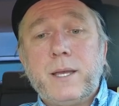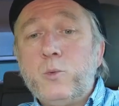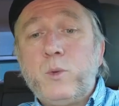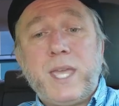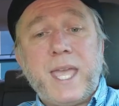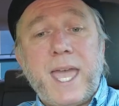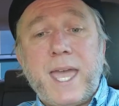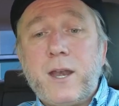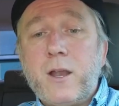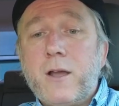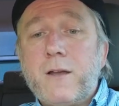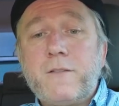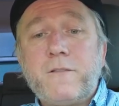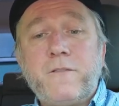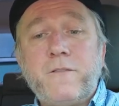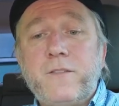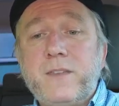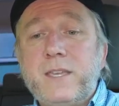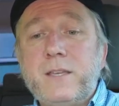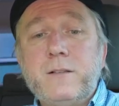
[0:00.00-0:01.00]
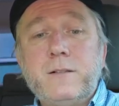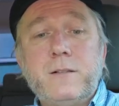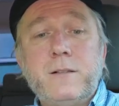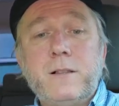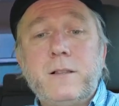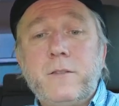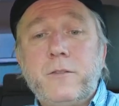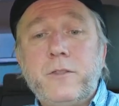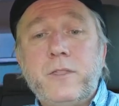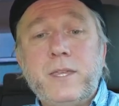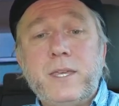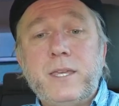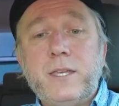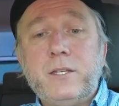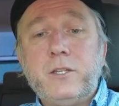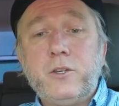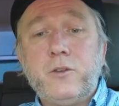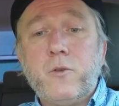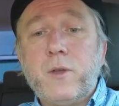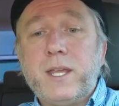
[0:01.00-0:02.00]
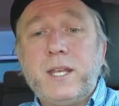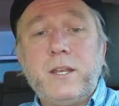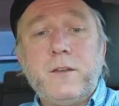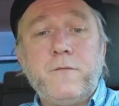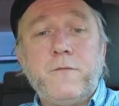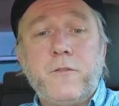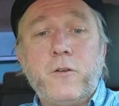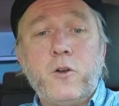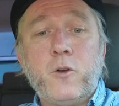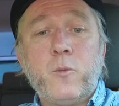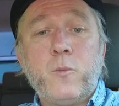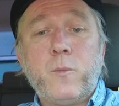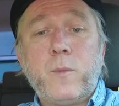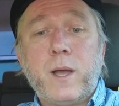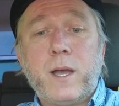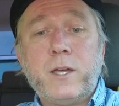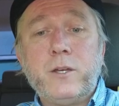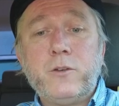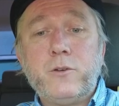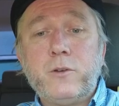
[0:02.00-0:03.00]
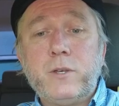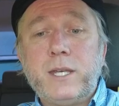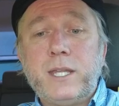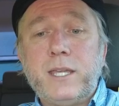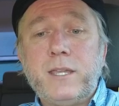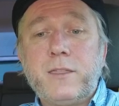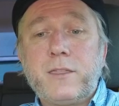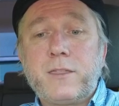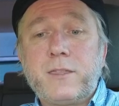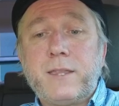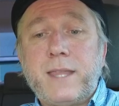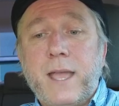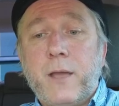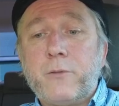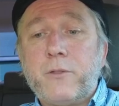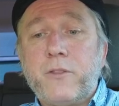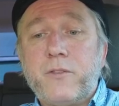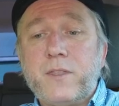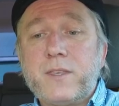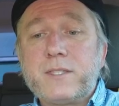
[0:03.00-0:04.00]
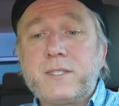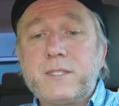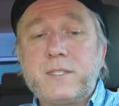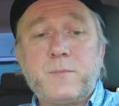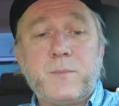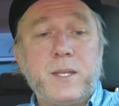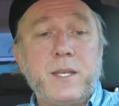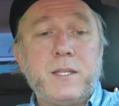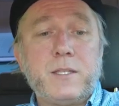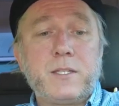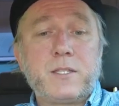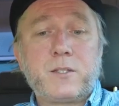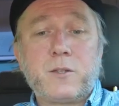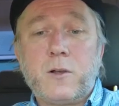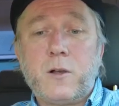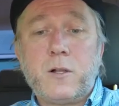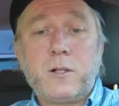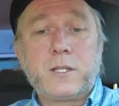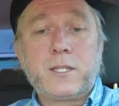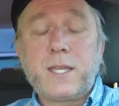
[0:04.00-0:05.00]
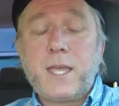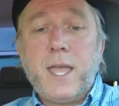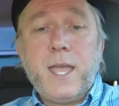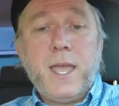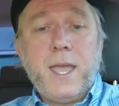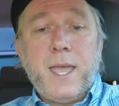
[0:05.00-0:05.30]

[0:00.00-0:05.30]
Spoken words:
You cannot feel the degraded foam underneath now that this has been installed.